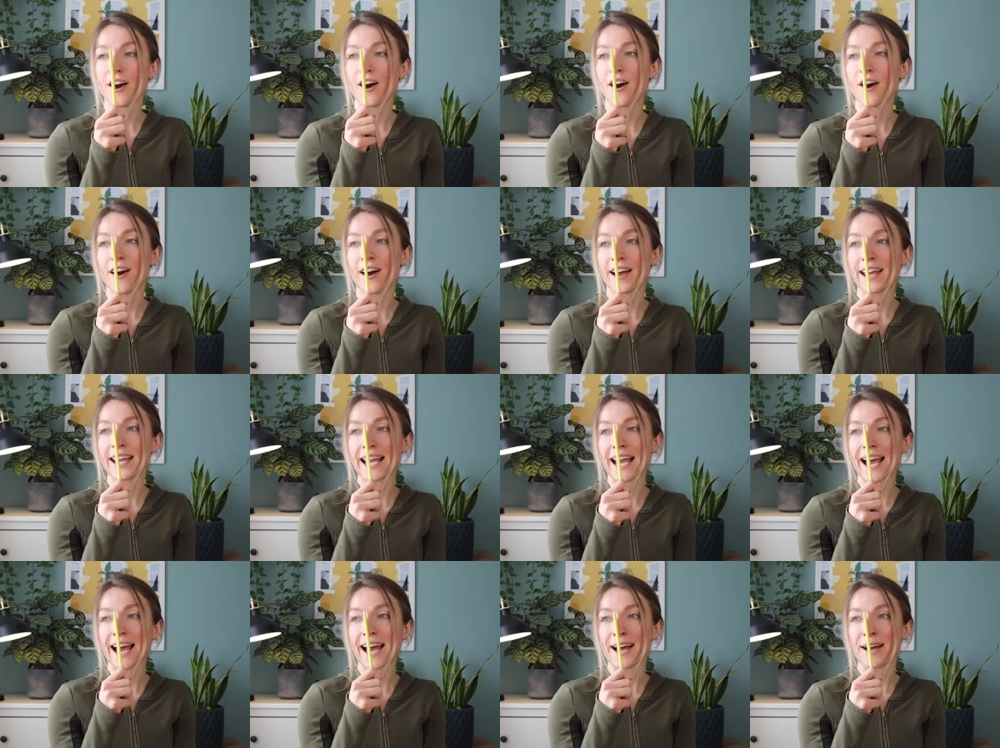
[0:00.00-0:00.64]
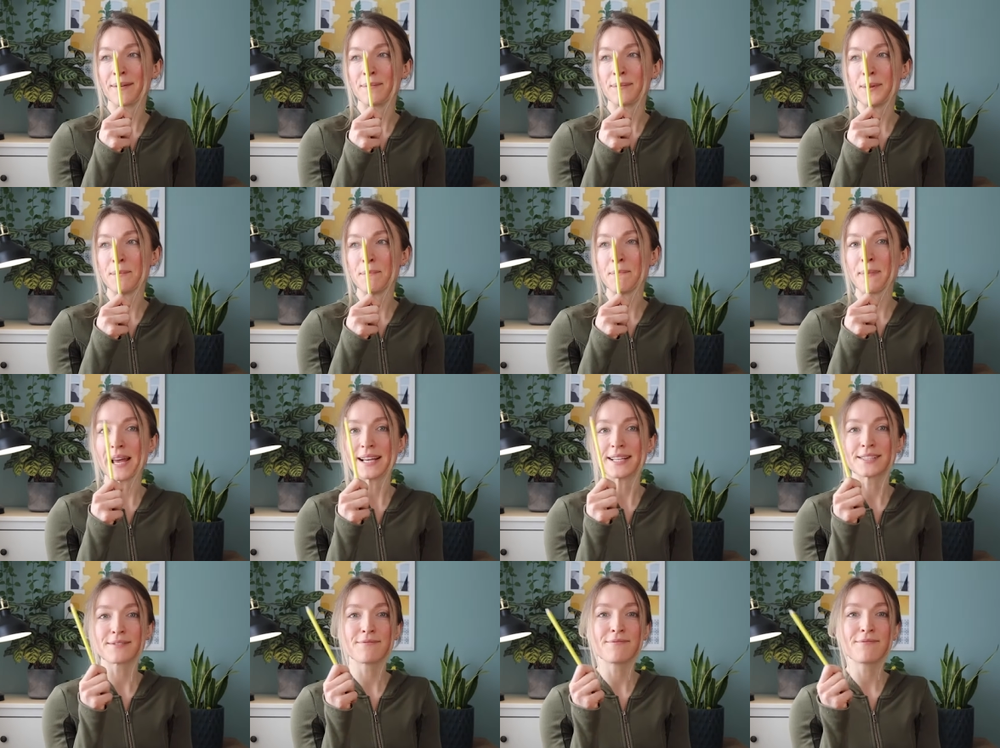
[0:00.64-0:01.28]
I am the
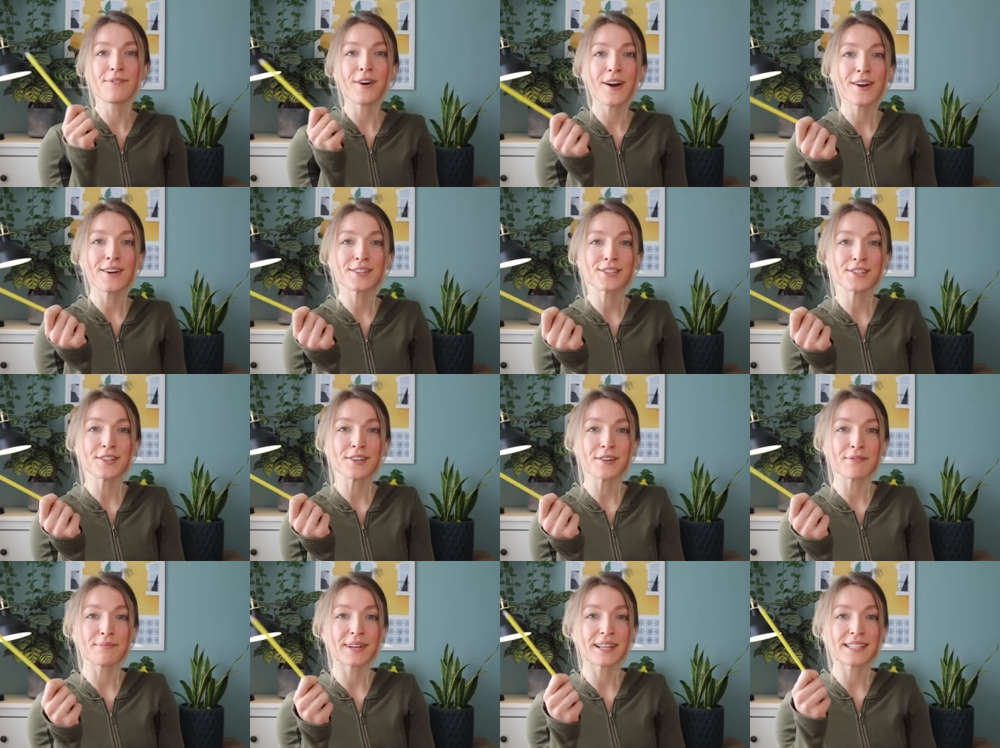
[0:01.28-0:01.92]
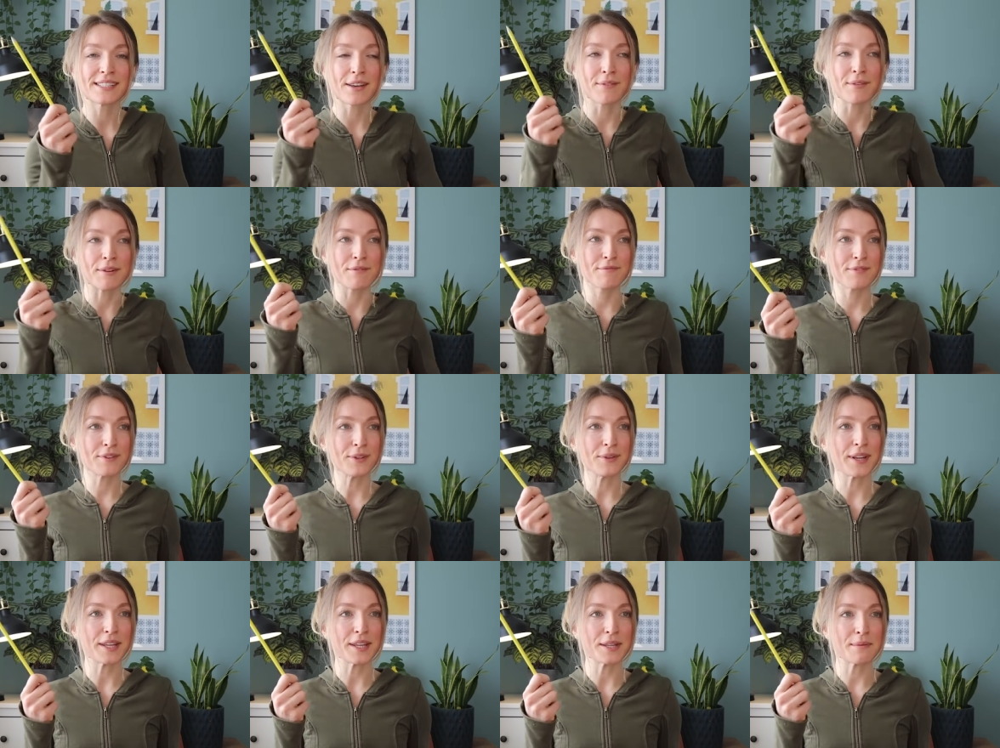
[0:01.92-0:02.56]
best version of myself. I
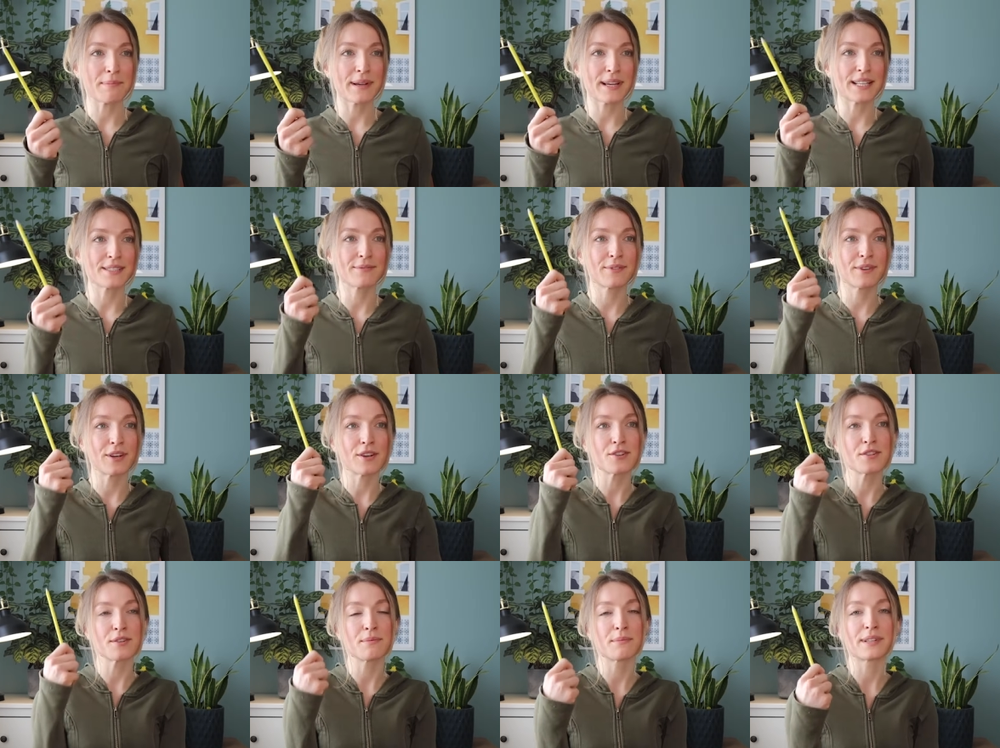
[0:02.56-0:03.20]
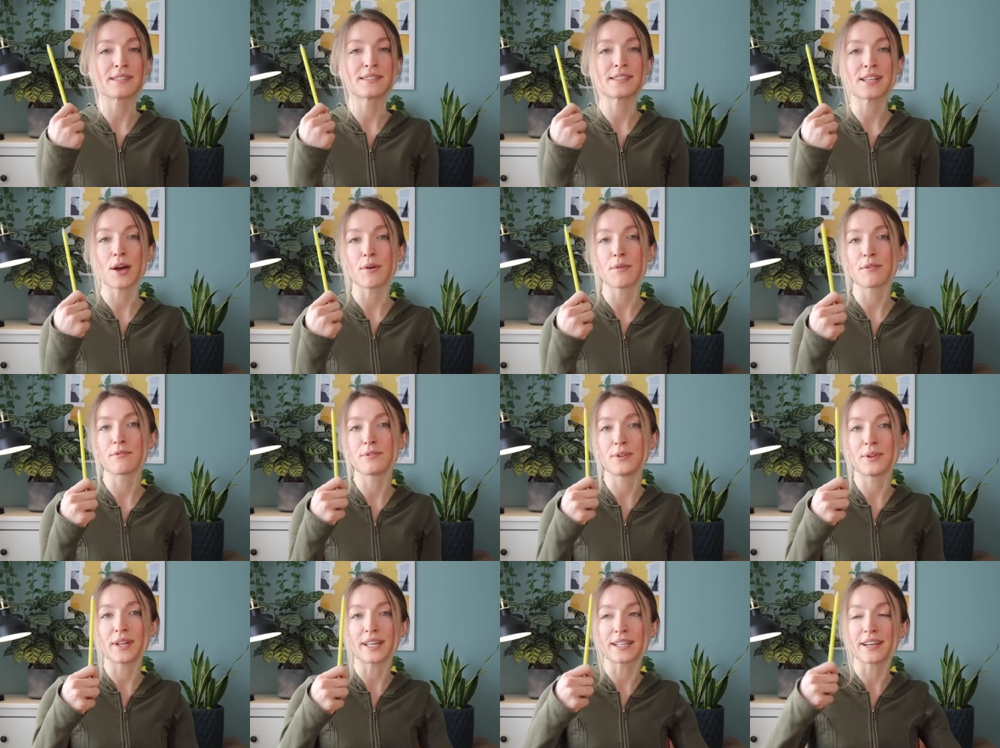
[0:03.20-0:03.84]
feel like the best version of myself. I
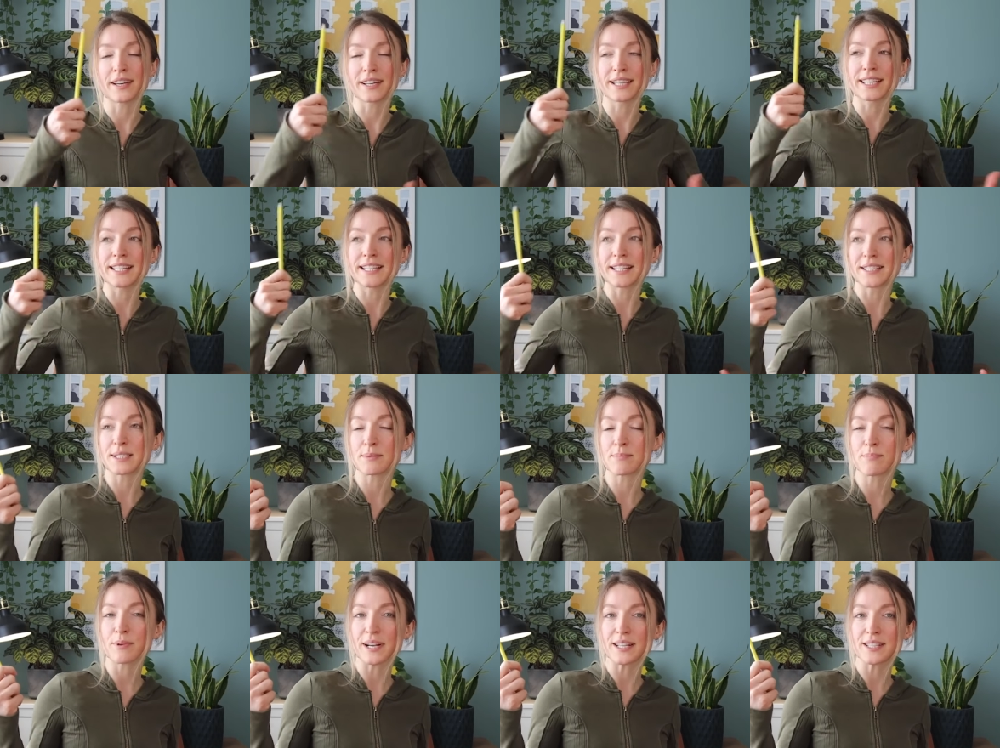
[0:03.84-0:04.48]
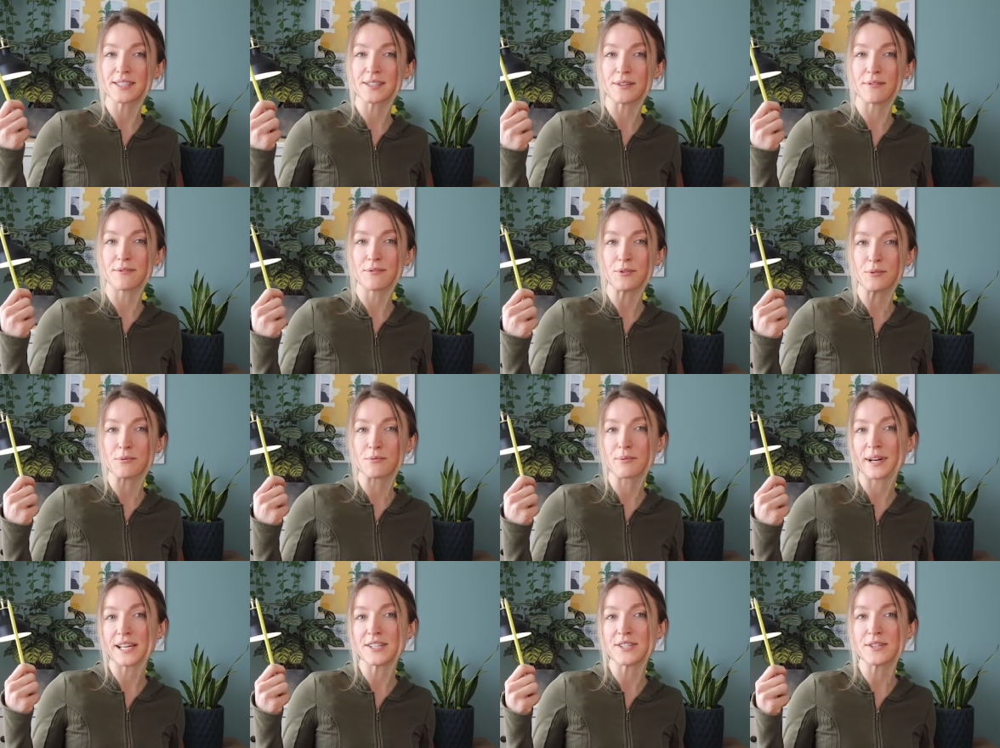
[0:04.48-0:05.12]
feel like I can express the
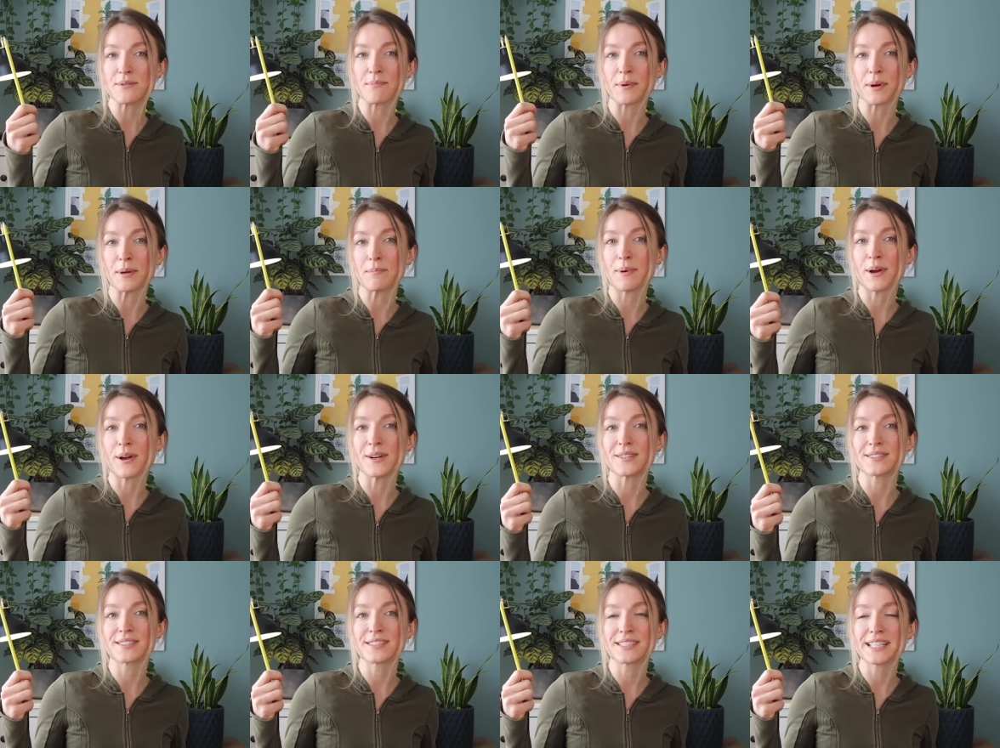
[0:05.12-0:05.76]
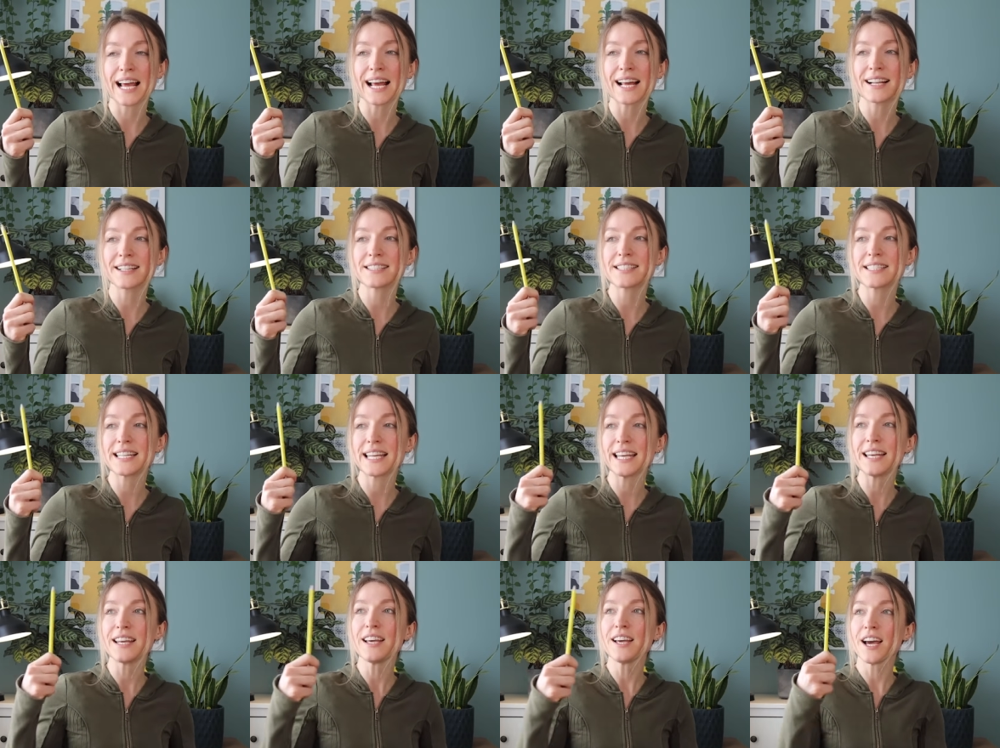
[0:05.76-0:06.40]
full range of my
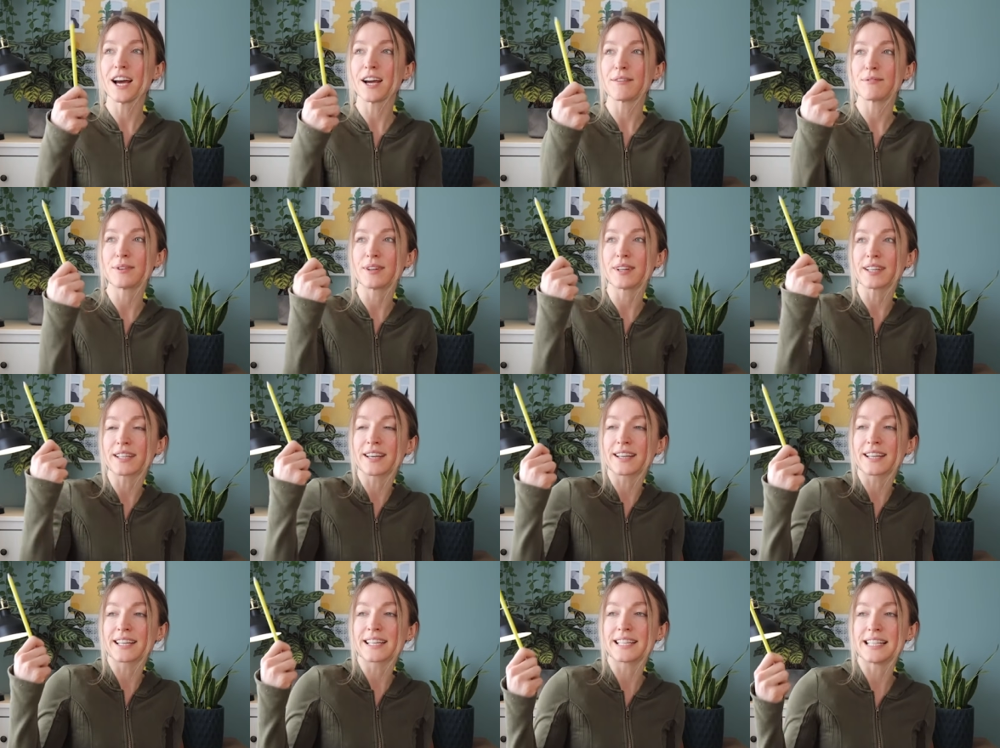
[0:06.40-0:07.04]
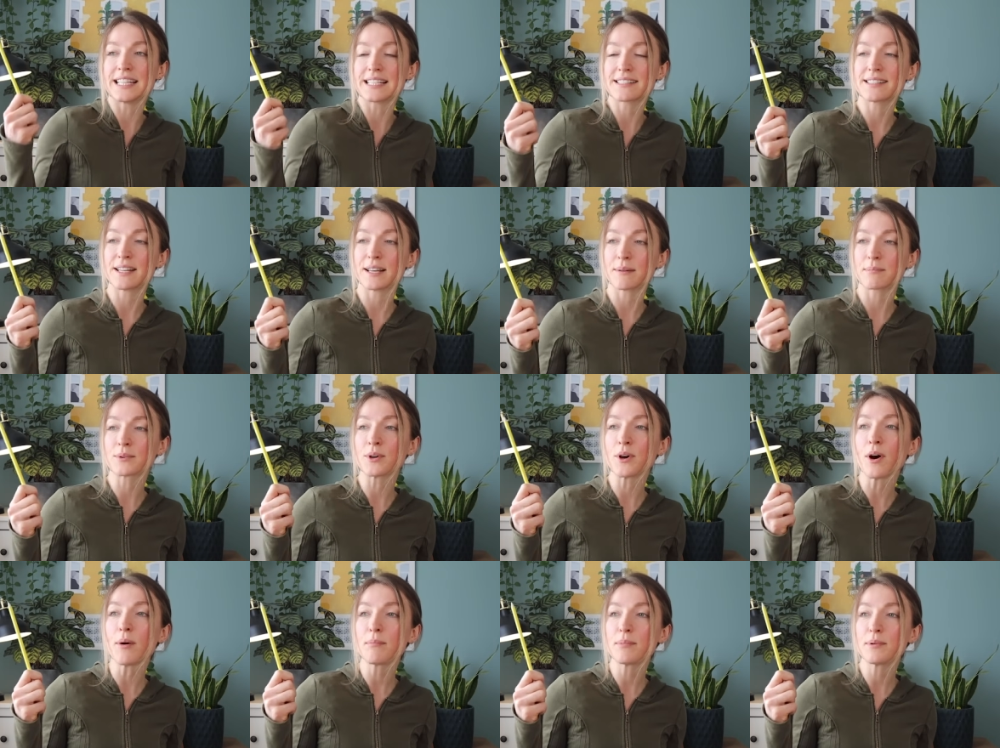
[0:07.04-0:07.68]
personality. I feel like I can
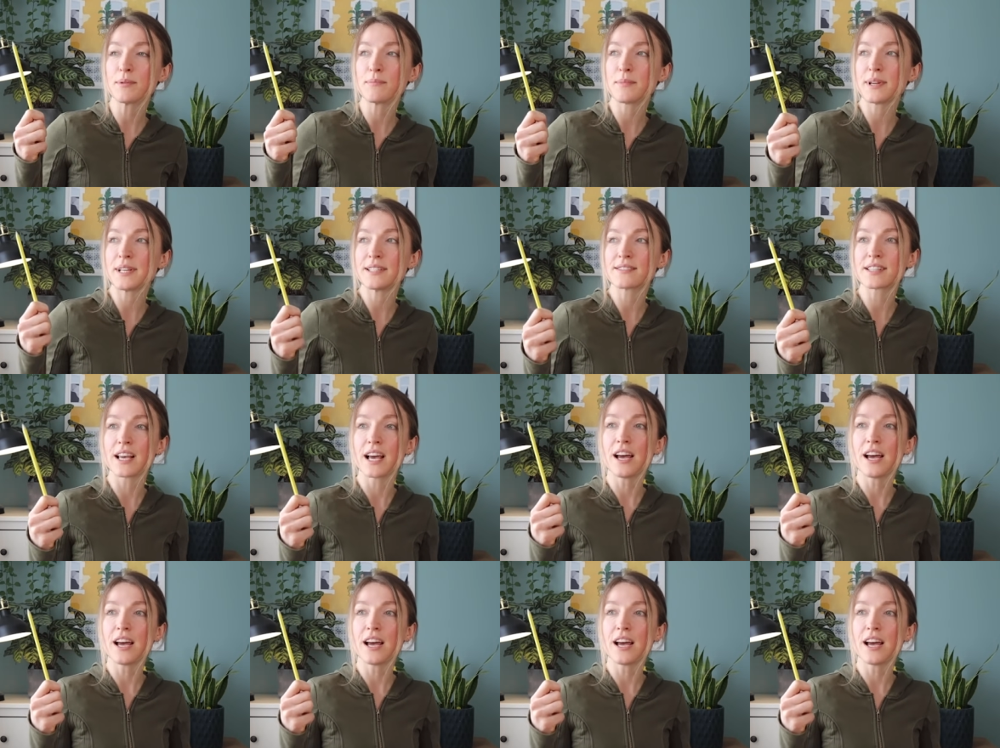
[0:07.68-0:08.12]
accept compliments.